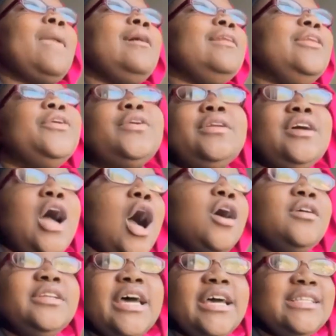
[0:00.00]
Literally all
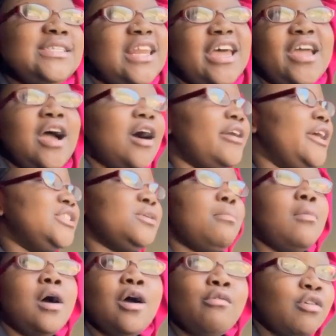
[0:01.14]
day today, all day
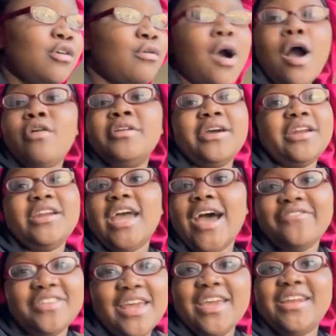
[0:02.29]
tomorrow, all day the day
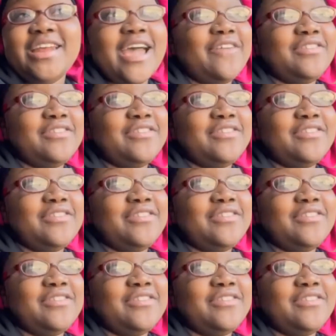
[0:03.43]
after that.